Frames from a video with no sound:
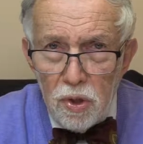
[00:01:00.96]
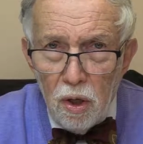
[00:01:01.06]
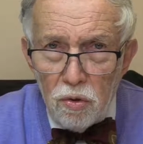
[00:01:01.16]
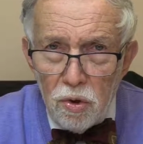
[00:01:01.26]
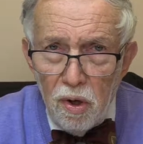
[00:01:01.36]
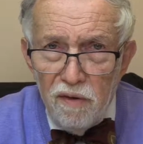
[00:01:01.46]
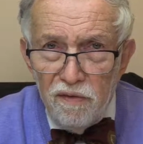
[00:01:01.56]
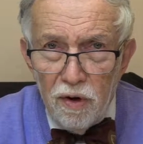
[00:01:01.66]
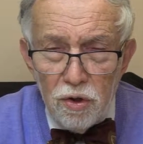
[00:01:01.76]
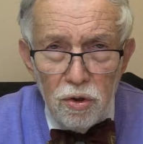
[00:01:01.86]
cells
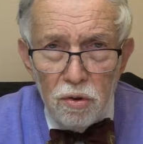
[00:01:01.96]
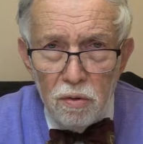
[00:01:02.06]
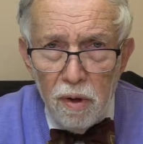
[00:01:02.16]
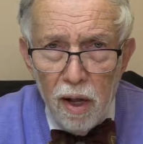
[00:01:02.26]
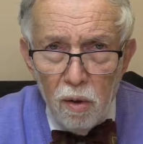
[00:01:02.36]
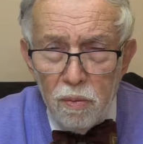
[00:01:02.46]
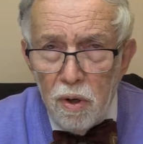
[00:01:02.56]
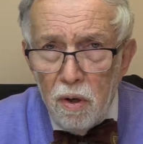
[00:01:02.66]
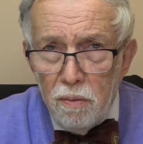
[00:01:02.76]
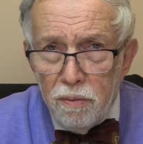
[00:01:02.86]
function to help
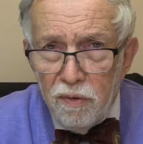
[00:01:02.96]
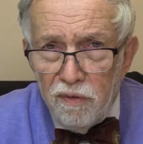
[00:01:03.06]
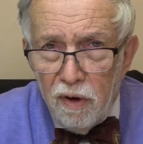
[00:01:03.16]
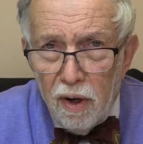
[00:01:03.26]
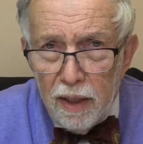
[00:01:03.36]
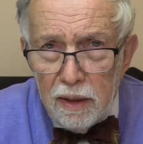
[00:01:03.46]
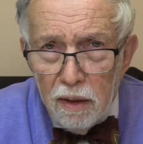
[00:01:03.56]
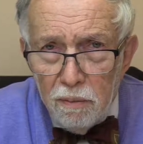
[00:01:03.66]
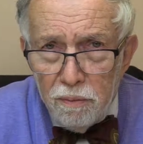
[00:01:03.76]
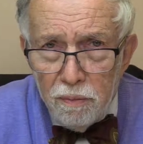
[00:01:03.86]
provide
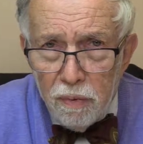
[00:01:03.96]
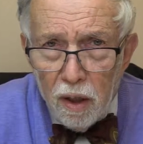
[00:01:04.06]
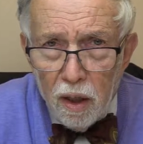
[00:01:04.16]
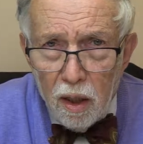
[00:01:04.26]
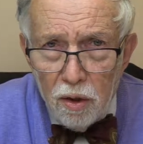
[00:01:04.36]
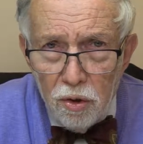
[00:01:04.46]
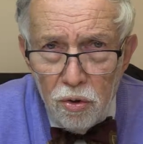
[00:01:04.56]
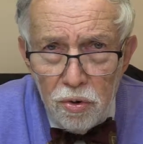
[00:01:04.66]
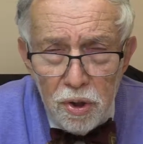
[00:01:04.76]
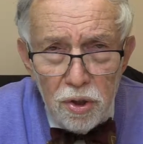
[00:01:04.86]

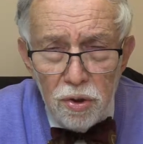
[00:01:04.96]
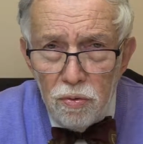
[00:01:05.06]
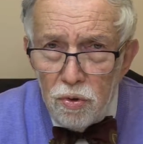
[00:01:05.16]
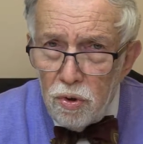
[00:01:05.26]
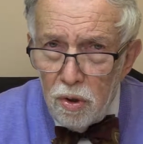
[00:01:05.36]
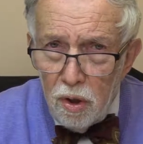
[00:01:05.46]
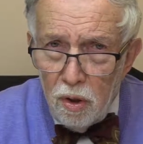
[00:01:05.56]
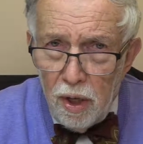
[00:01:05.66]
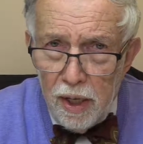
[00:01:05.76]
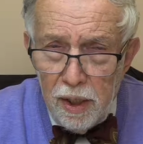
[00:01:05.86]
new tissues,
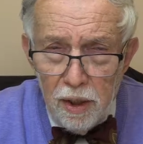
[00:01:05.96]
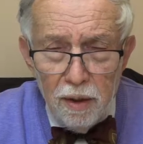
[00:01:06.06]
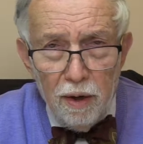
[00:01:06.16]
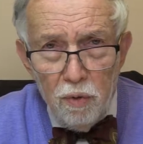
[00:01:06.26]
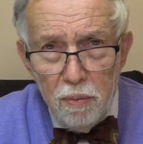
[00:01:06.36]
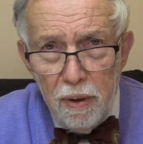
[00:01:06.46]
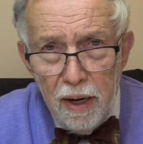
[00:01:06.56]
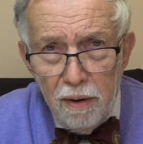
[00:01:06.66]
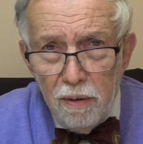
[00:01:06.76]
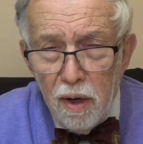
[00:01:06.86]
heal and
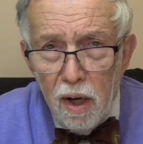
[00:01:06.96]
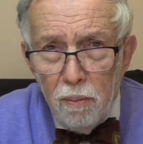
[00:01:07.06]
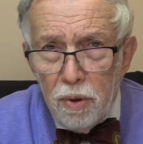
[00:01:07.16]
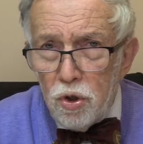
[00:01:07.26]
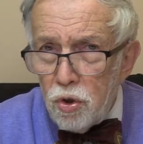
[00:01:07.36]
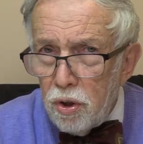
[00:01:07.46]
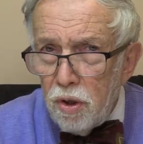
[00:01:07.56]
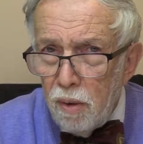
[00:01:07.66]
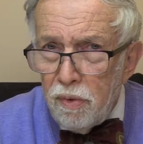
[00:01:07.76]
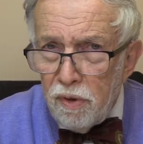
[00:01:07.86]
repair, but a certain
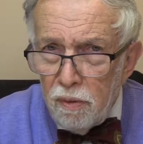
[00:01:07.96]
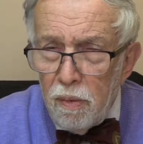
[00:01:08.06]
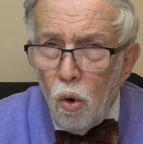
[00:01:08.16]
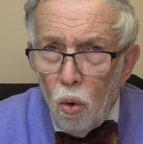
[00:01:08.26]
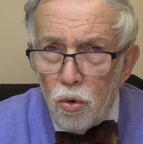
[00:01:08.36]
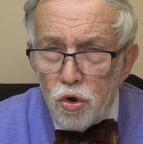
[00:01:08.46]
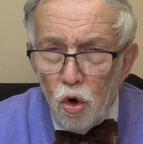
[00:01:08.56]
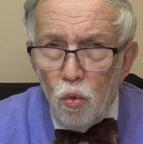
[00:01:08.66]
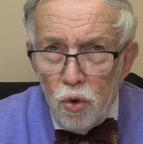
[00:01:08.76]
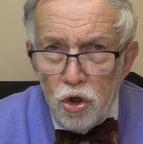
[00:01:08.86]
number of them
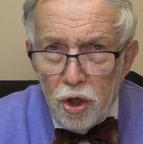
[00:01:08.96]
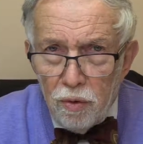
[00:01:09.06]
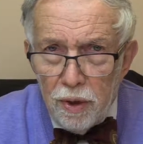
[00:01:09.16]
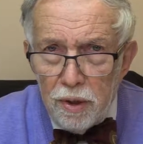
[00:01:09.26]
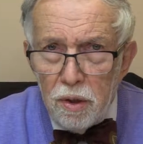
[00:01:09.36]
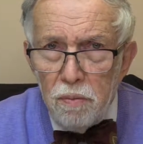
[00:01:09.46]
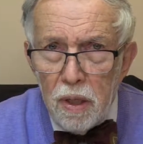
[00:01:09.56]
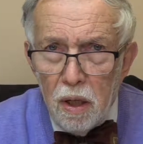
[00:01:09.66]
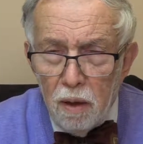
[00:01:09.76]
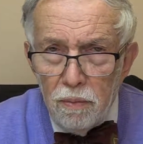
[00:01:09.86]
also regenerate to
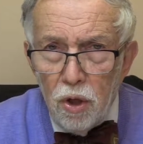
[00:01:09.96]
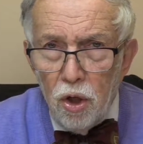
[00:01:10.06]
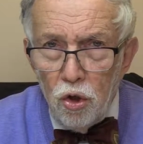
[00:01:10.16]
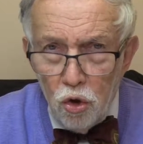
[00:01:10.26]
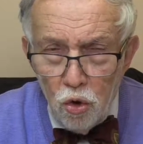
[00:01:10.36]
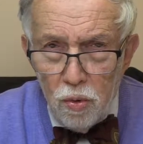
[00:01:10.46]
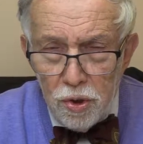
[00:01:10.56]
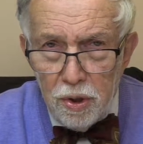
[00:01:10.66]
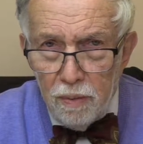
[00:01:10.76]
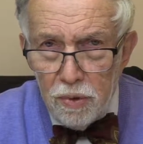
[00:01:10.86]
become newer
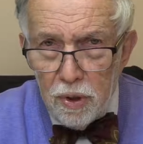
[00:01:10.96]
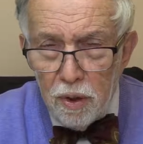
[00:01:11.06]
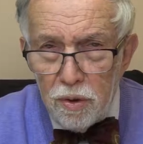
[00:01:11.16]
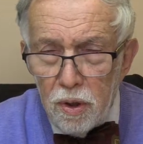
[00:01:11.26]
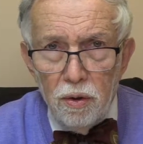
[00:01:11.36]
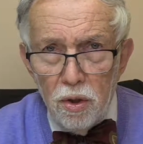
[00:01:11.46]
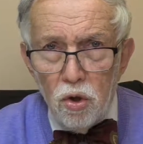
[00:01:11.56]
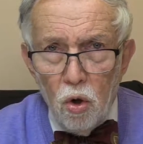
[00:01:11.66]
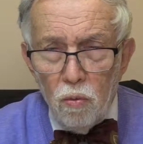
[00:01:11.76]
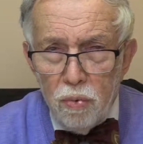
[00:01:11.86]
stem cells. This
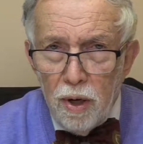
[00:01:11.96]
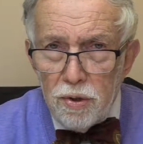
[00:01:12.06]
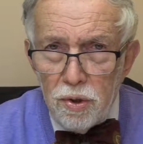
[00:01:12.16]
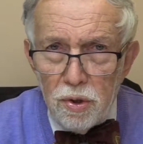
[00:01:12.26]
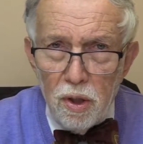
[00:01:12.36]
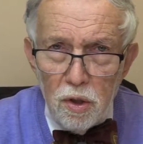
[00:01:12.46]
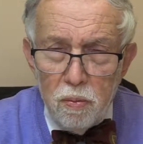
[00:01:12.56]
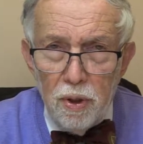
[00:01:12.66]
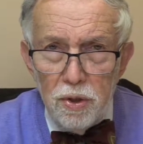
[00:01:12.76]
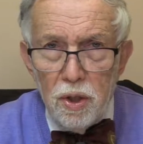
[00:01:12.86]
whole process takes
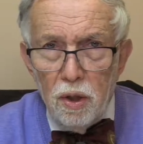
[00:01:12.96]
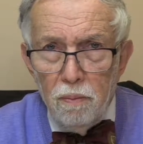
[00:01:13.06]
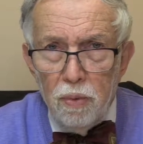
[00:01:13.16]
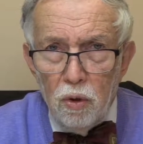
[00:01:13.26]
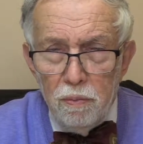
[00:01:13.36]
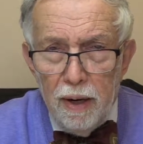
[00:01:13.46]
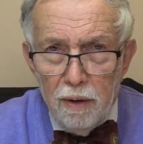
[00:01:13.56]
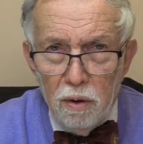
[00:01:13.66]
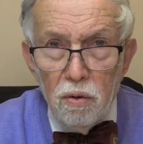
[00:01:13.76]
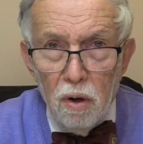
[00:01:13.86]
place in the bone
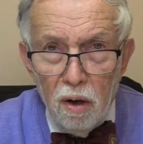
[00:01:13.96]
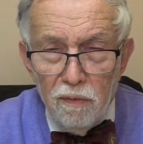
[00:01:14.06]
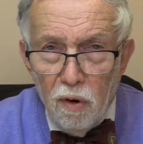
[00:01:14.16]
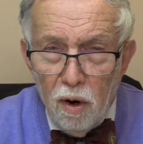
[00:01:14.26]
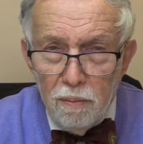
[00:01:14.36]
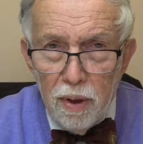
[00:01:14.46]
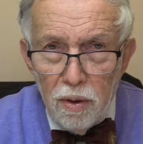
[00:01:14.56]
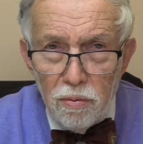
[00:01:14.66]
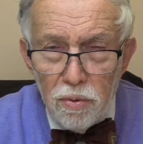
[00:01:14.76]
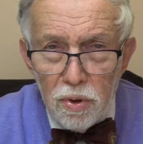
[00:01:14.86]
marrow of our
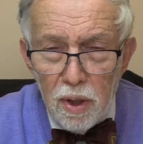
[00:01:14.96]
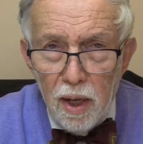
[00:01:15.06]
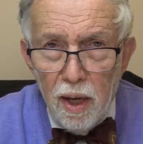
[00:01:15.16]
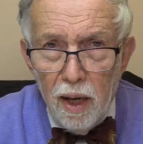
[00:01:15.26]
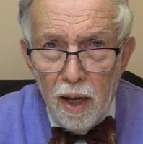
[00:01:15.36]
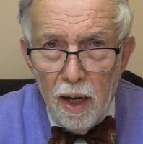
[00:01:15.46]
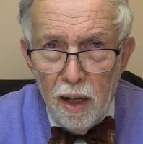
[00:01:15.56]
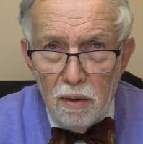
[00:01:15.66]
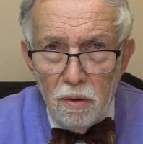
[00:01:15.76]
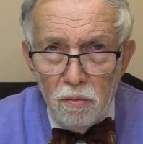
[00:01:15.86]
bones,
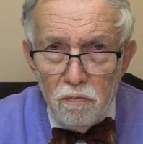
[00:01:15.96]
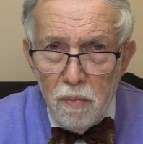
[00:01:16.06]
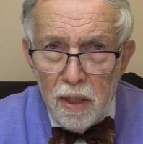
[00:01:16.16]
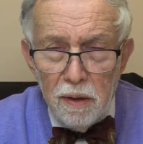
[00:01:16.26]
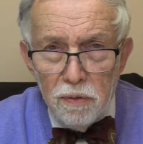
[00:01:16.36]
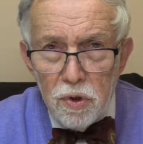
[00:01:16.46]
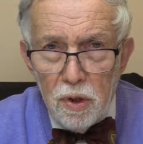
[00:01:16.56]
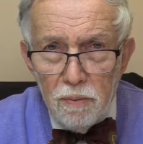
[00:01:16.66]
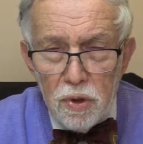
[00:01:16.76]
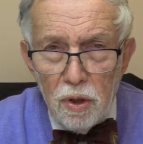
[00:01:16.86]
and many of the
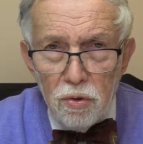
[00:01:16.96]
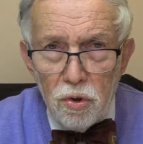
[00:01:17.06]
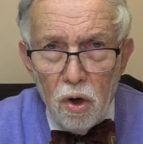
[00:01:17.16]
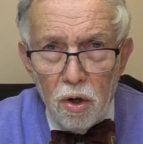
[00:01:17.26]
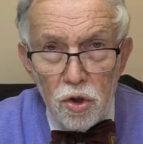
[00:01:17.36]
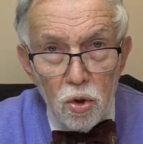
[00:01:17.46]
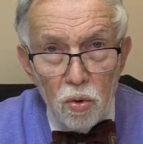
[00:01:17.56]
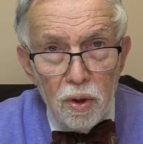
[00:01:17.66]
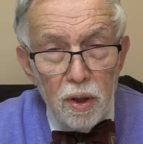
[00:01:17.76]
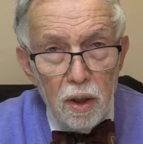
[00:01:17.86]
stem cells are
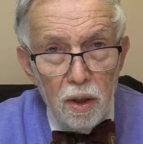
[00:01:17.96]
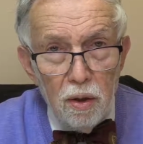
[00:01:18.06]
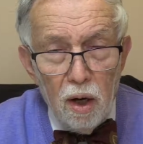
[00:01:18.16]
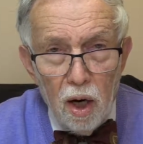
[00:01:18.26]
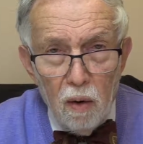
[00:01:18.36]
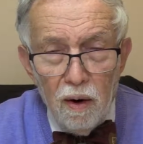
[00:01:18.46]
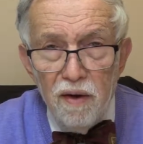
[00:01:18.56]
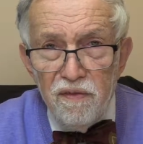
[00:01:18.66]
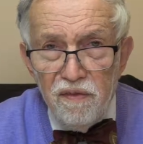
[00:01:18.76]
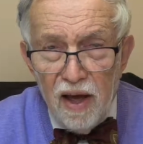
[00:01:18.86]
stored in our
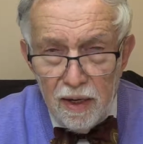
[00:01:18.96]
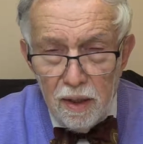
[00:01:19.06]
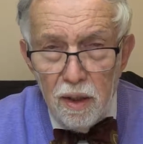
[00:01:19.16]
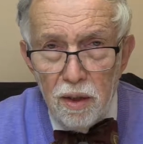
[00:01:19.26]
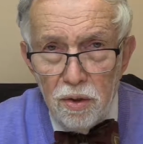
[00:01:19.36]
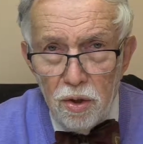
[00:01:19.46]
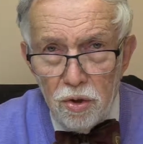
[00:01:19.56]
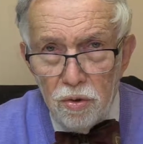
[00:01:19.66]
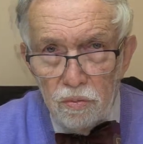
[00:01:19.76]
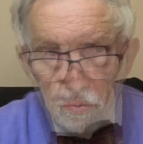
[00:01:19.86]
fatty
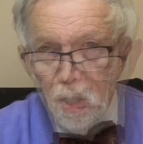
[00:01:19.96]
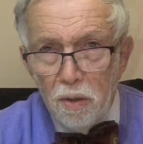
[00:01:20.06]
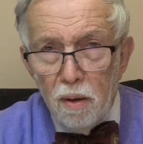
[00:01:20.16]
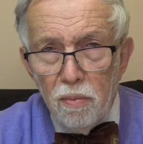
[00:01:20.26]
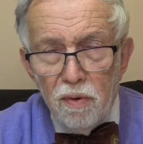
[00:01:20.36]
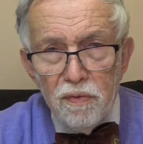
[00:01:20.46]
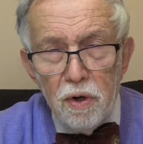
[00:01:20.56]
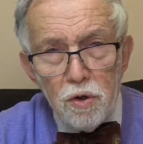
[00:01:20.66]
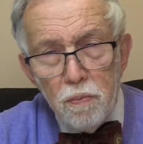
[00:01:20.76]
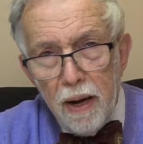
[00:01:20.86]
tissue. A number of
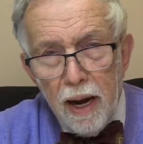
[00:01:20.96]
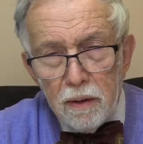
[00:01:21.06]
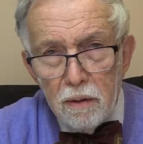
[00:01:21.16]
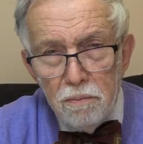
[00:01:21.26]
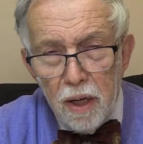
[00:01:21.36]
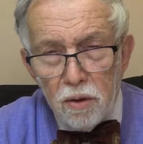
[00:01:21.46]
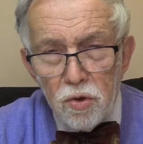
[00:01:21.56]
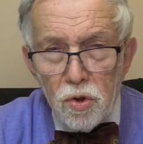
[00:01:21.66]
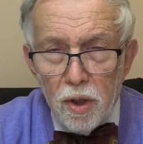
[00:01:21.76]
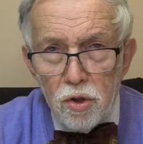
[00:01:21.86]
years back, medical
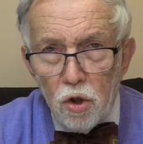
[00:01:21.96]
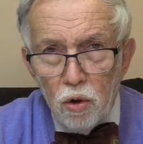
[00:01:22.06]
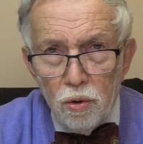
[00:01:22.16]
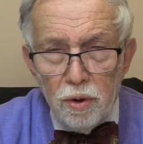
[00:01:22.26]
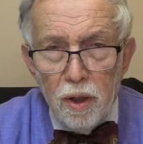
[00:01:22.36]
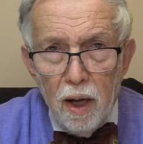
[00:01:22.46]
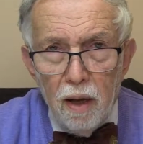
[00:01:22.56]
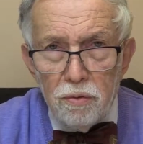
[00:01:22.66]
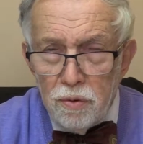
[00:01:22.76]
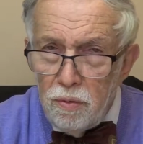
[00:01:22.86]
science learned
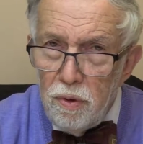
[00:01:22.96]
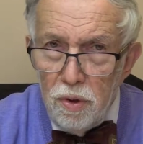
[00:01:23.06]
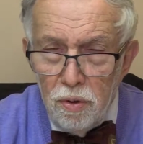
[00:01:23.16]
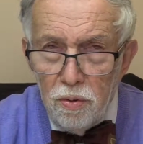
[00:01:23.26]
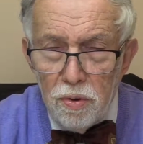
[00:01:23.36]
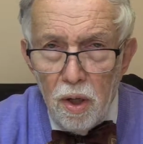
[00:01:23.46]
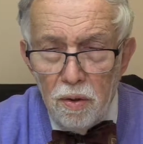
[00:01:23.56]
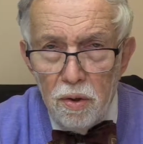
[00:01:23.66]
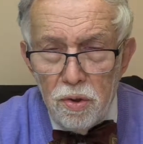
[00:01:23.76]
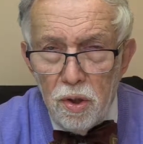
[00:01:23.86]
how to use
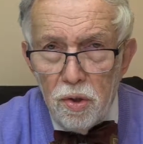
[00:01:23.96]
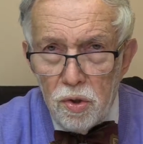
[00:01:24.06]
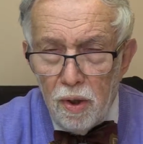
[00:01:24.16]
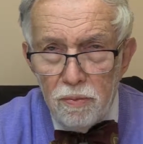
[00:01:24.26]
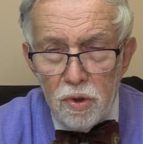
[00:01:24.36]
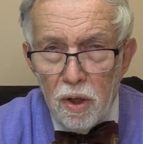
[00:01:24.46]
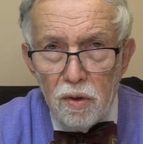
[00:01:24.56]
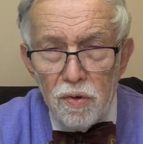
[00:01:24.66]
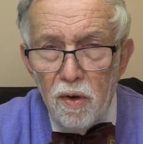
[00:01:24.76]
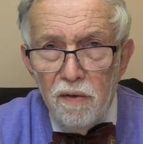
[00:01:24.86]
these stem
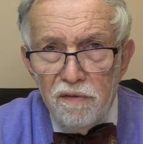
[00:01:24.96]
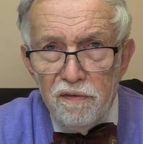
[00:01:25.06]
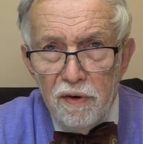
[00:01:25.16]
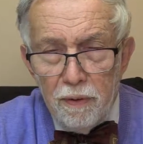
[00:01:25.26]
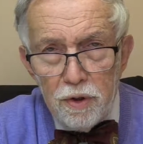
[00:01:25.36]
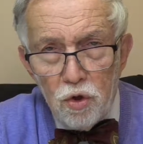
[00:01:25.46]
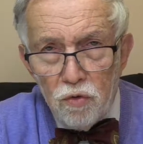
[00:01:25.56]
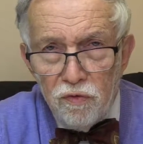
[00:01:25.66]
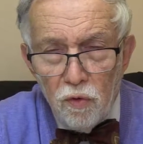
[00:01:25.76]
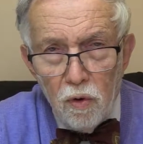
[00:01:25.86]
cells for various
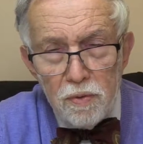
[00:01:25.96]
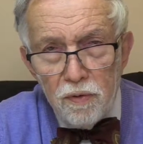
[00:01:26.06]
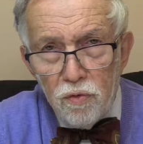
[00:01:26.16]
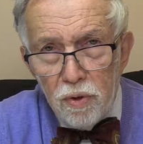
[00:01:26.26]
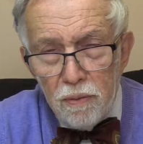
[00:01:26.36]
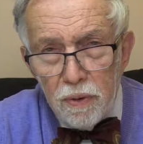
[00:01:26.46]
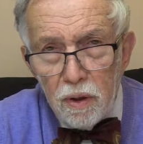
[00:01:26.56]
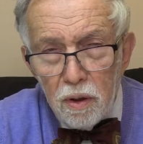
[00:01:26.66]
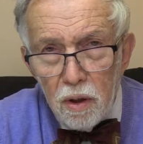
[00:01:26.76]
forms of treatment.